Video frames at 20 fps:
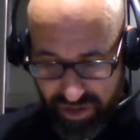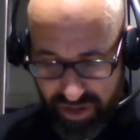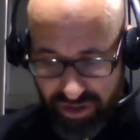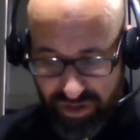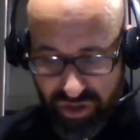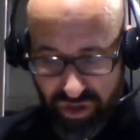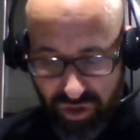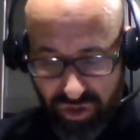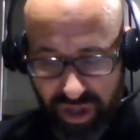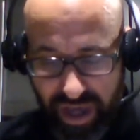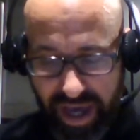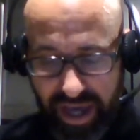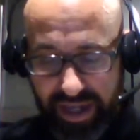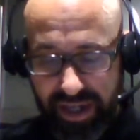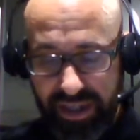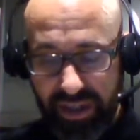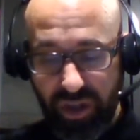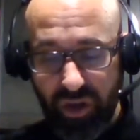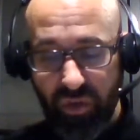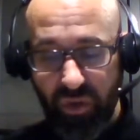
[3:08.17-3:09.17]
So that
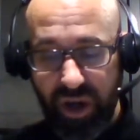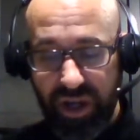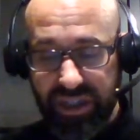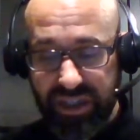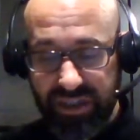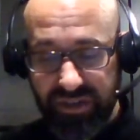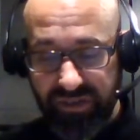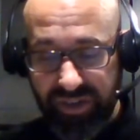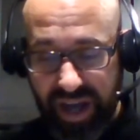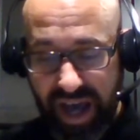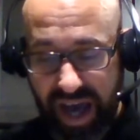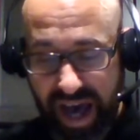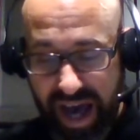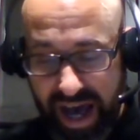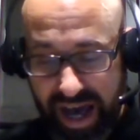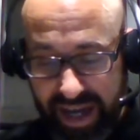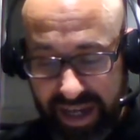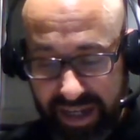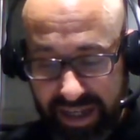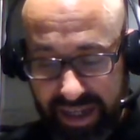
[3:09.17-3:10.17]
in the grace of
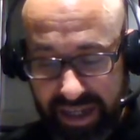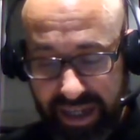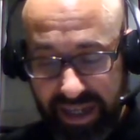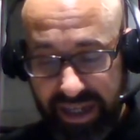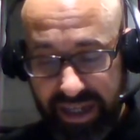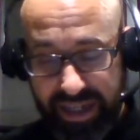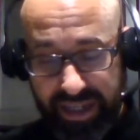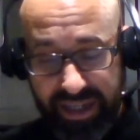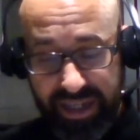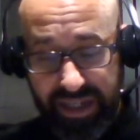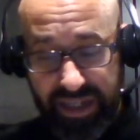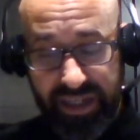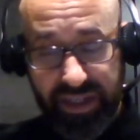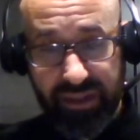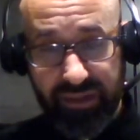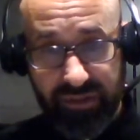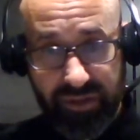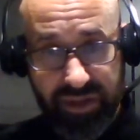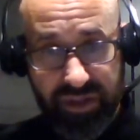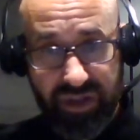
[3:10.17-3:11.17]
God, he,
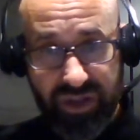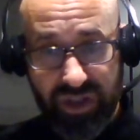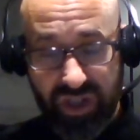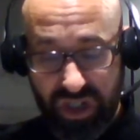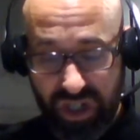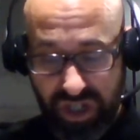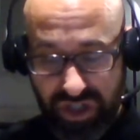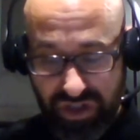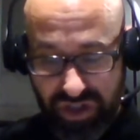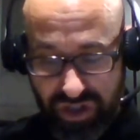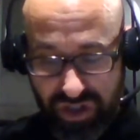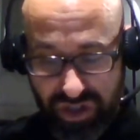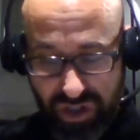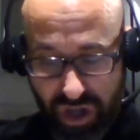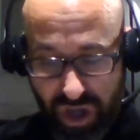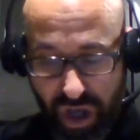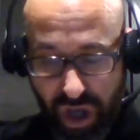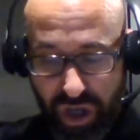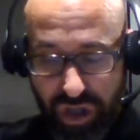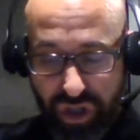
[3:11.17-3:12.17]
this is Jesus,
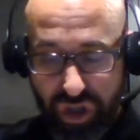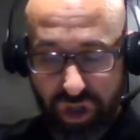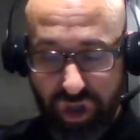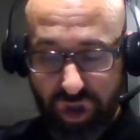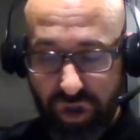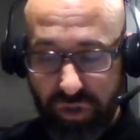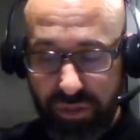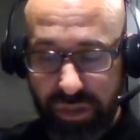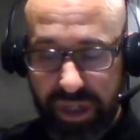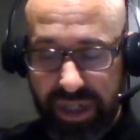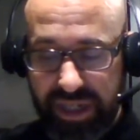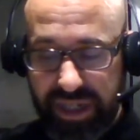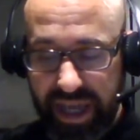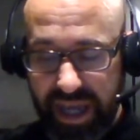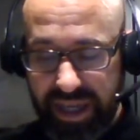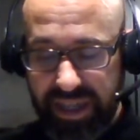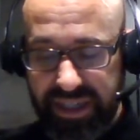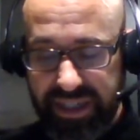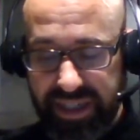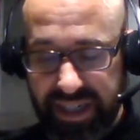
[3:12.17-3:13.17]
should be
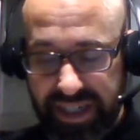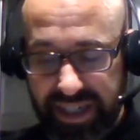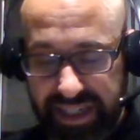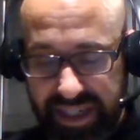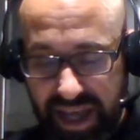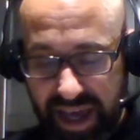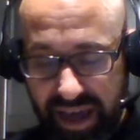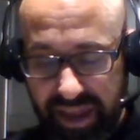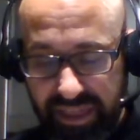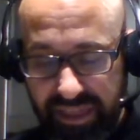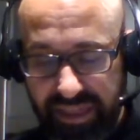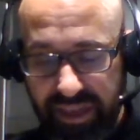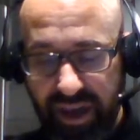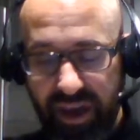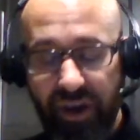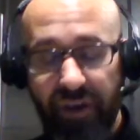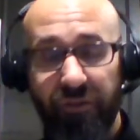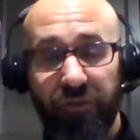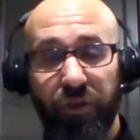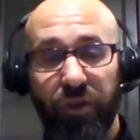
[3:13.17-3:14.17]
tasting death
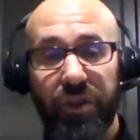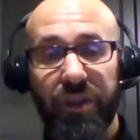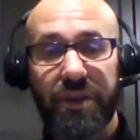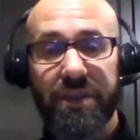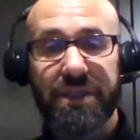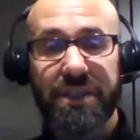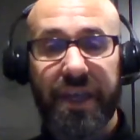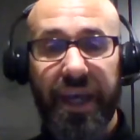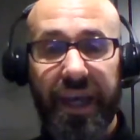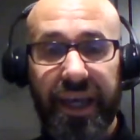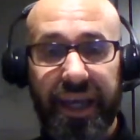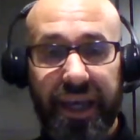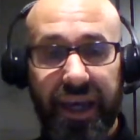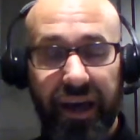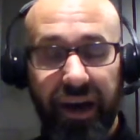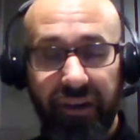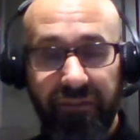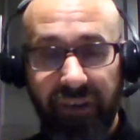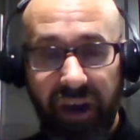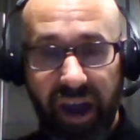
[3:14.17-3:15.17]
for the sake
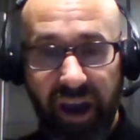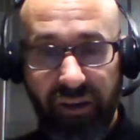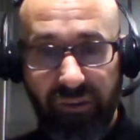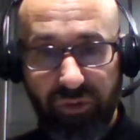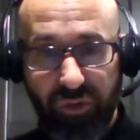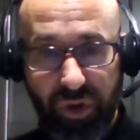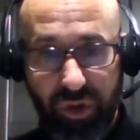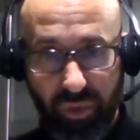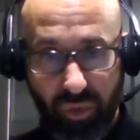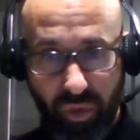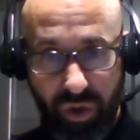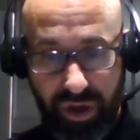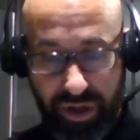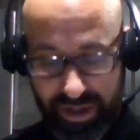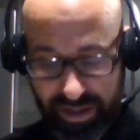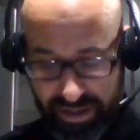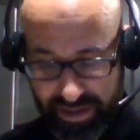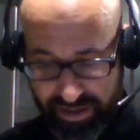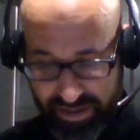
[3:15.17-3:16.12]
of everyone.